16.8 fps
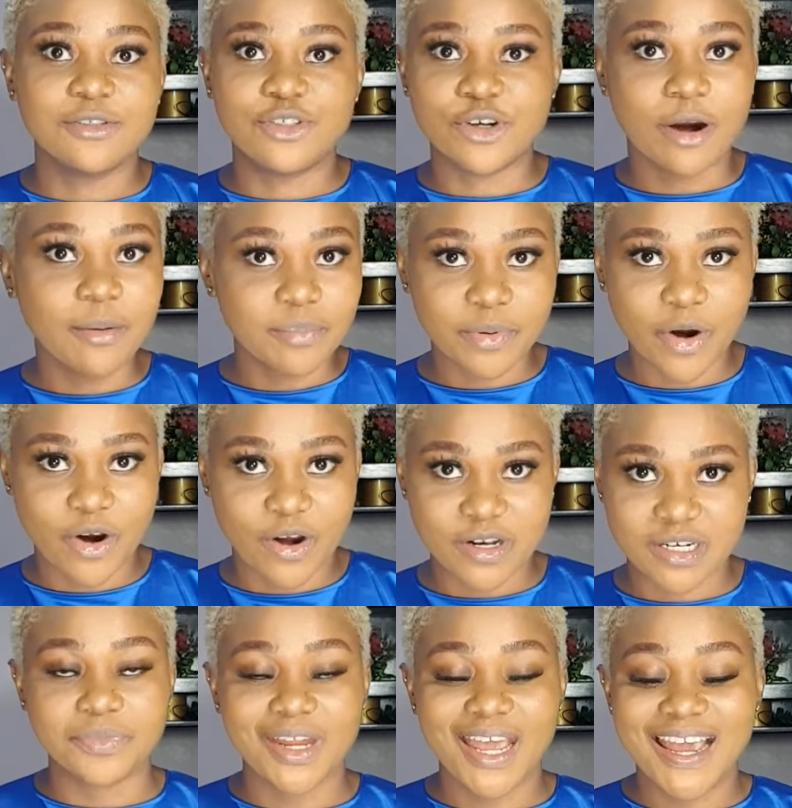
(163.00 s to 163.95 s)
jump on
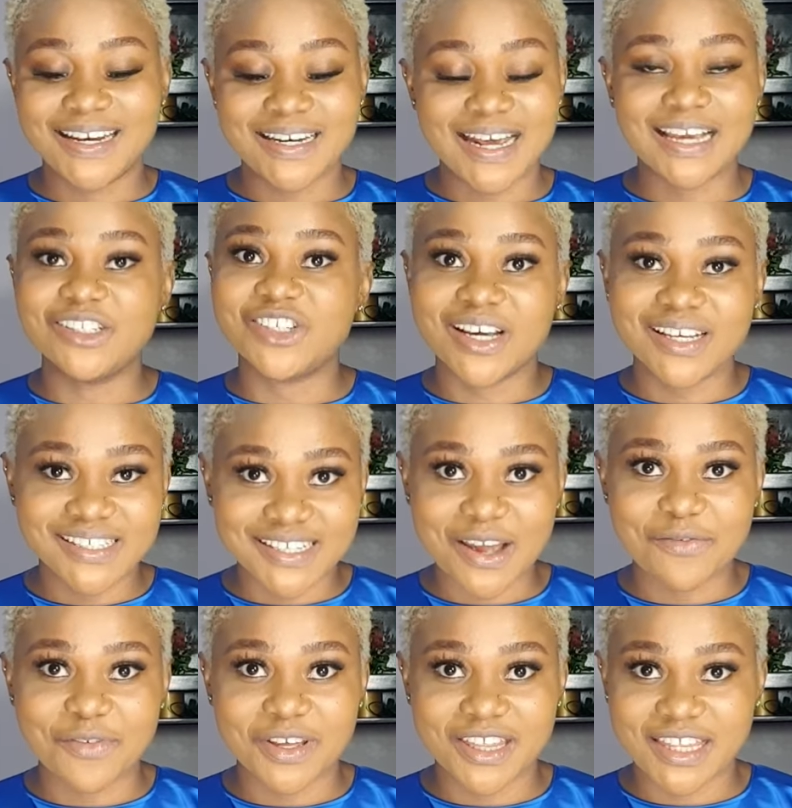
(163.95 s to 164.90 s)
and digest
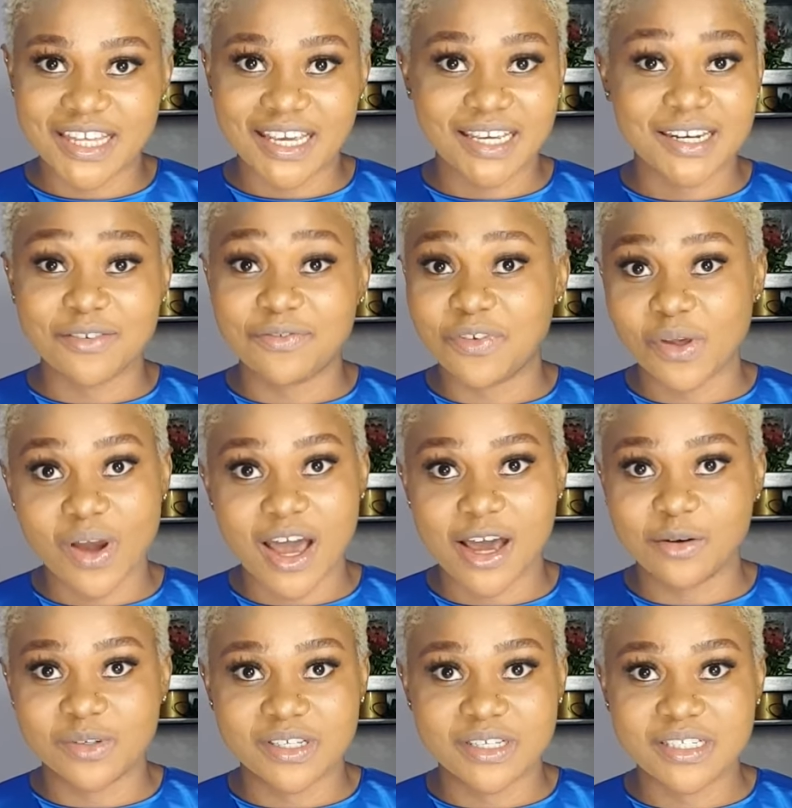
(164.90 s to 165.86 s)
everything in a few
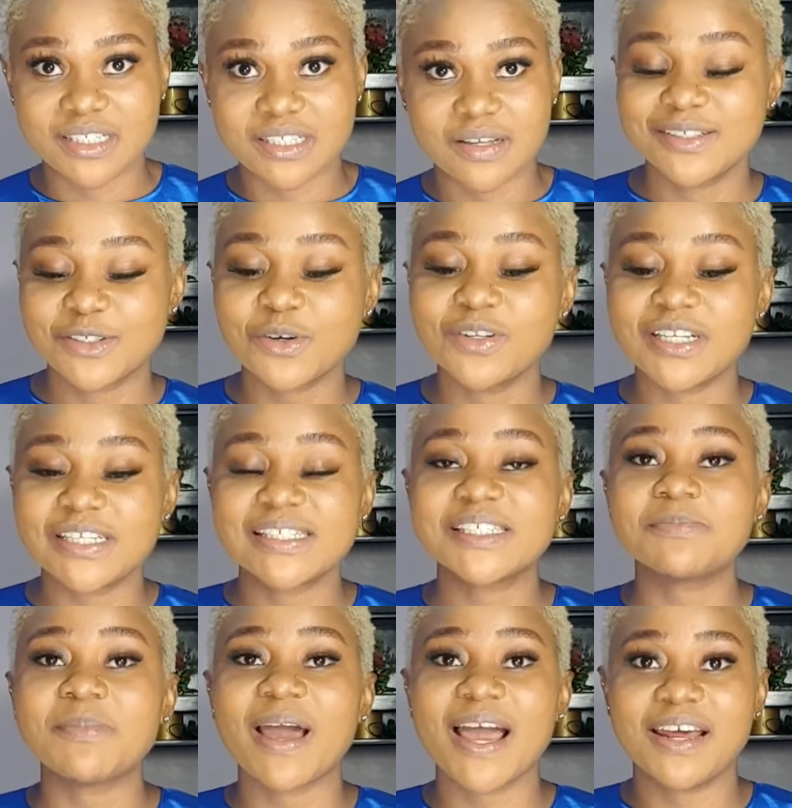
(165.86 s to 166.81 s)
hours. So, this
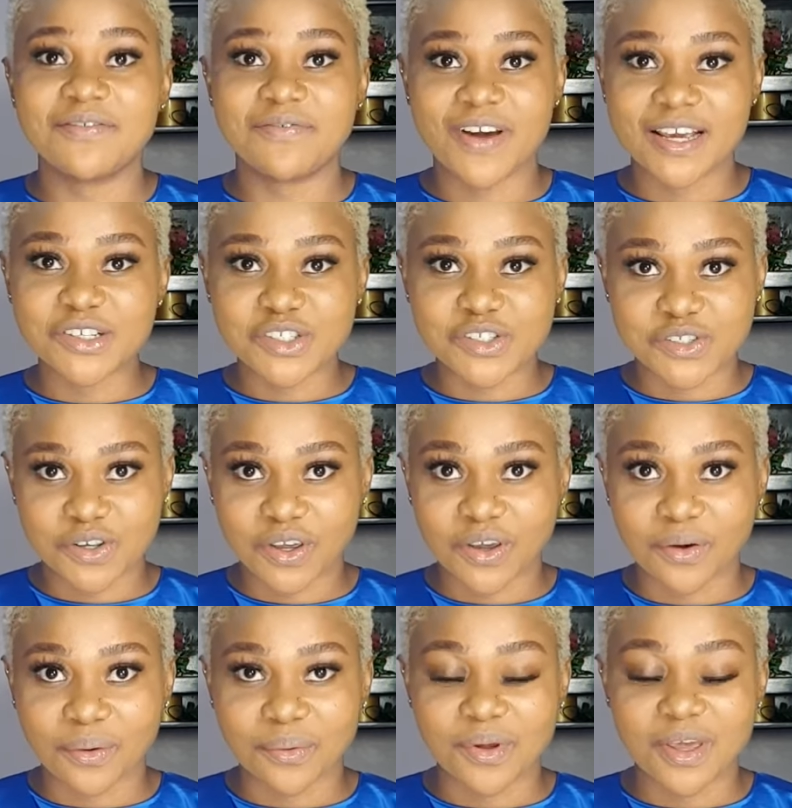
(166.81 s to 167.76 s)
is my advice to
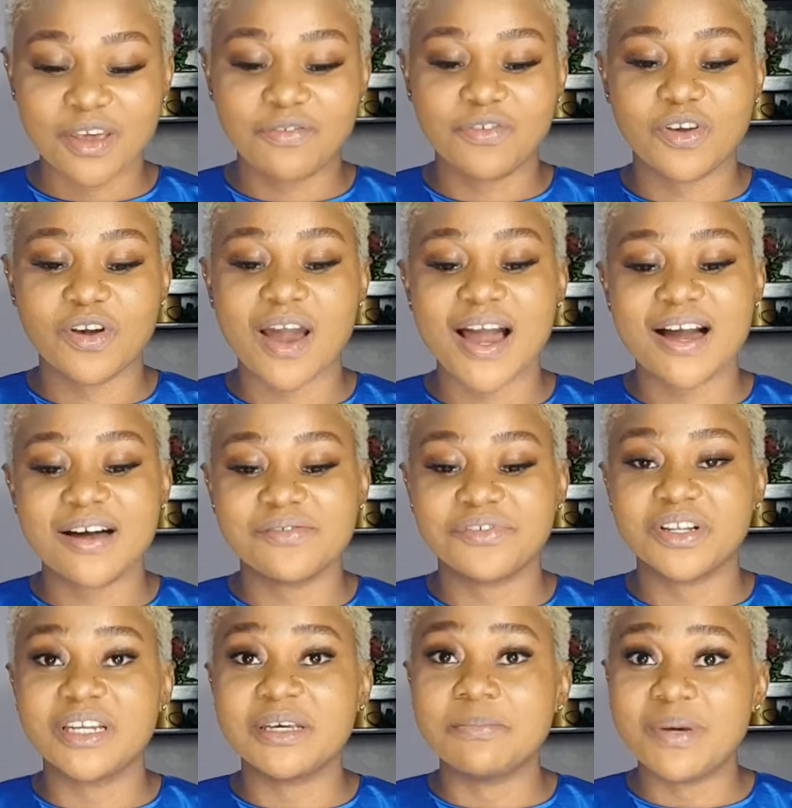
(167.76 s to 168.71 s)
you. If you
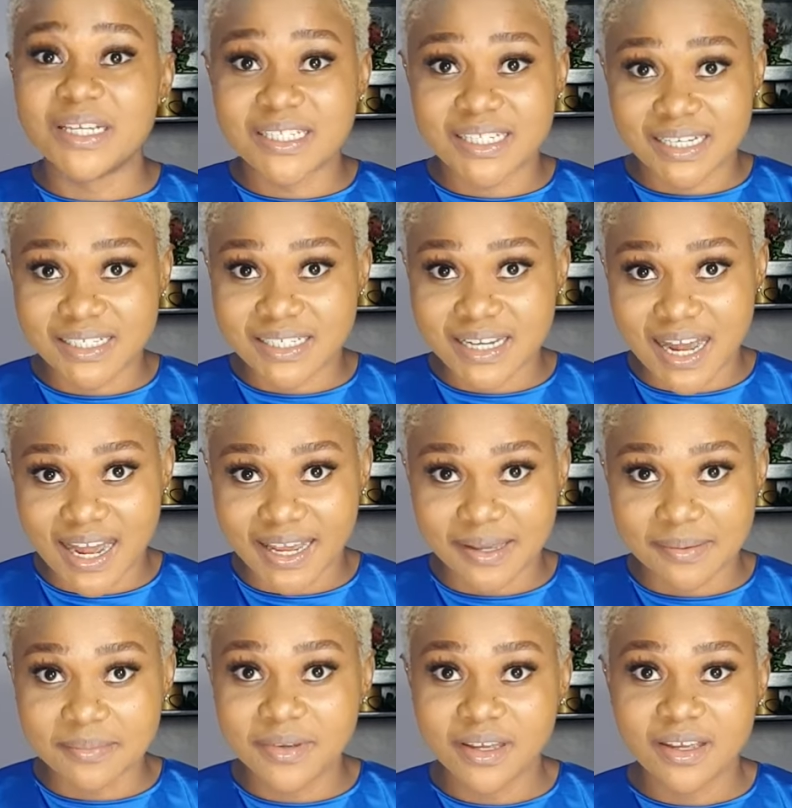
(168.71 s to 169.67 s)
have limited
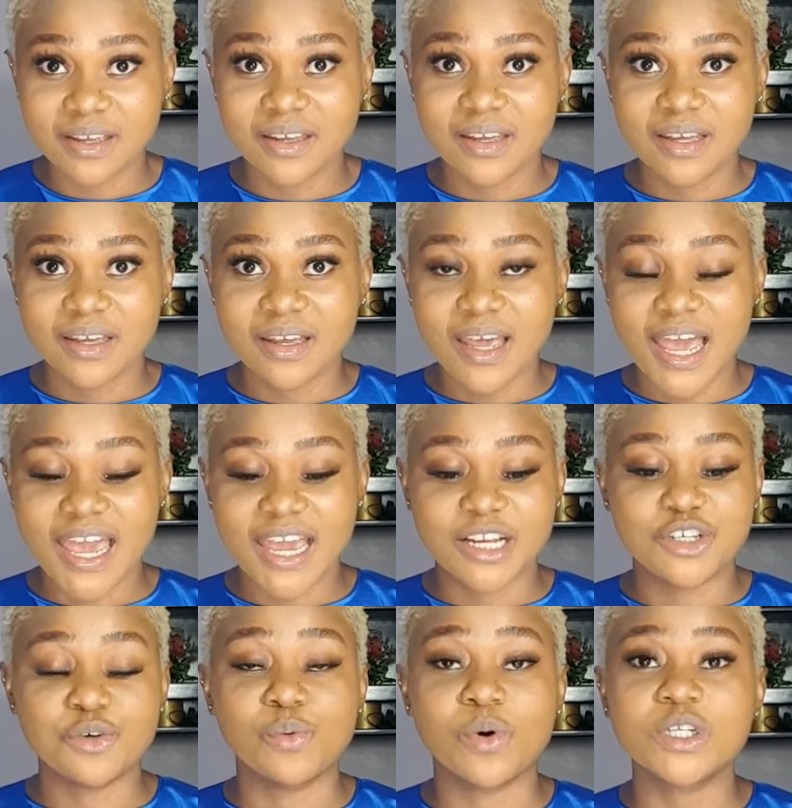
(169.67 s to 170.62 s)
time
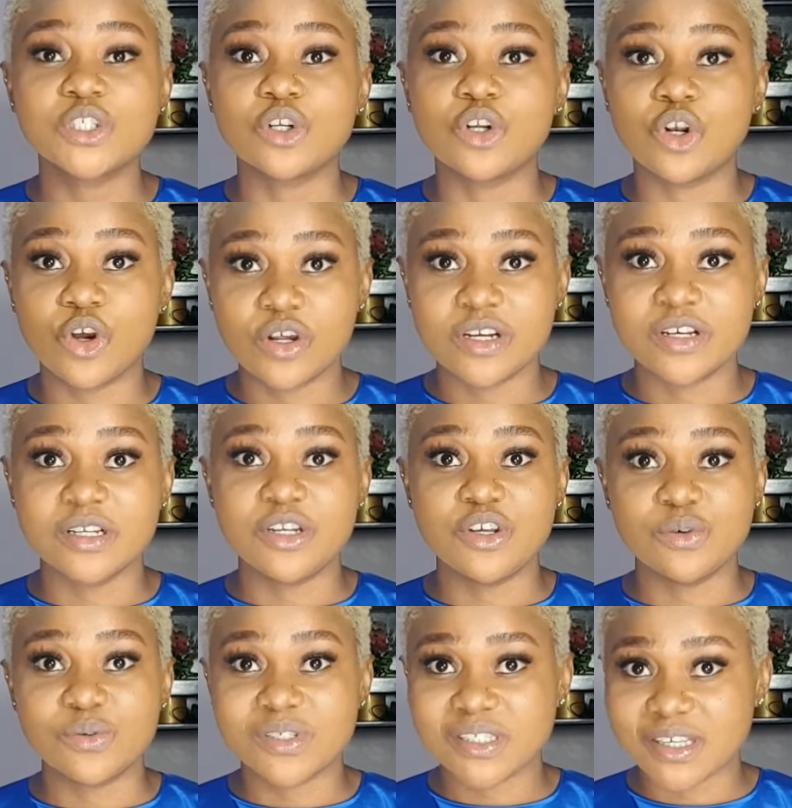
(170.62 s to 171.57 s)
and you want to learn a
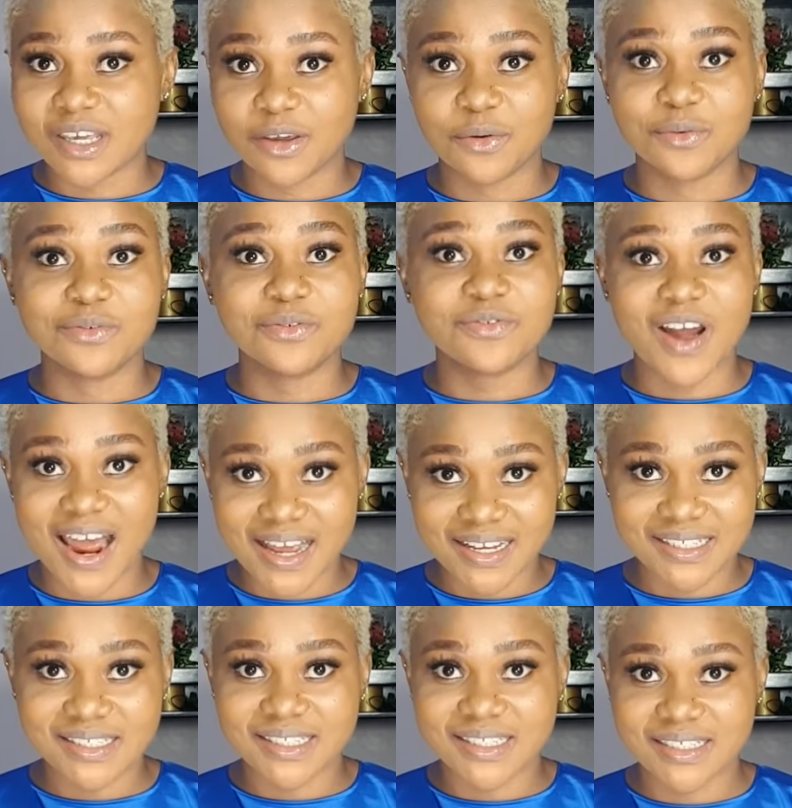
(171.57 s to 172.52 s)
new skill
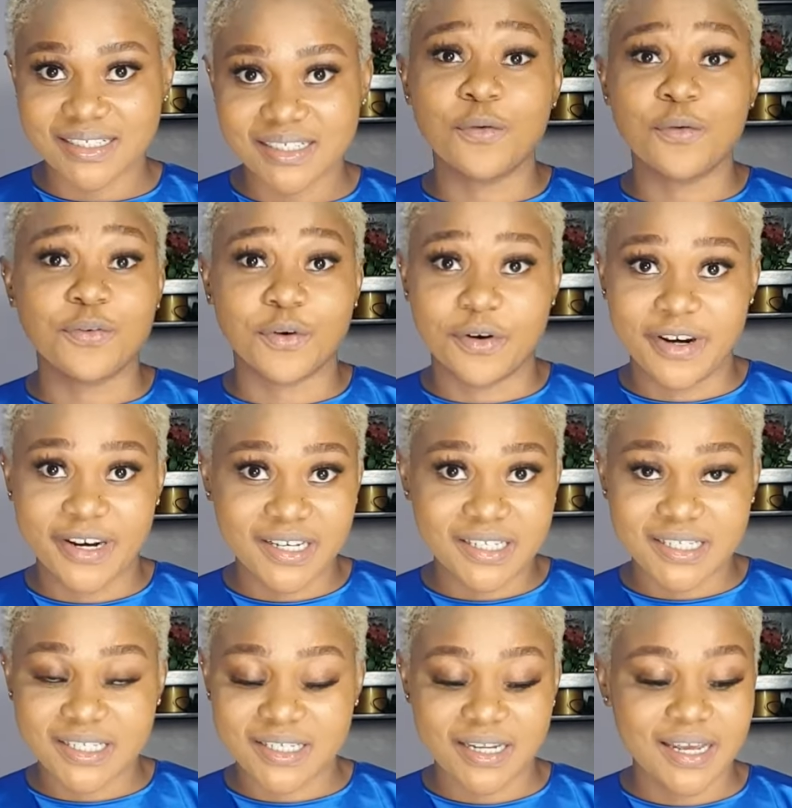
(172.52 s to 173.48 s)
fast, go for it.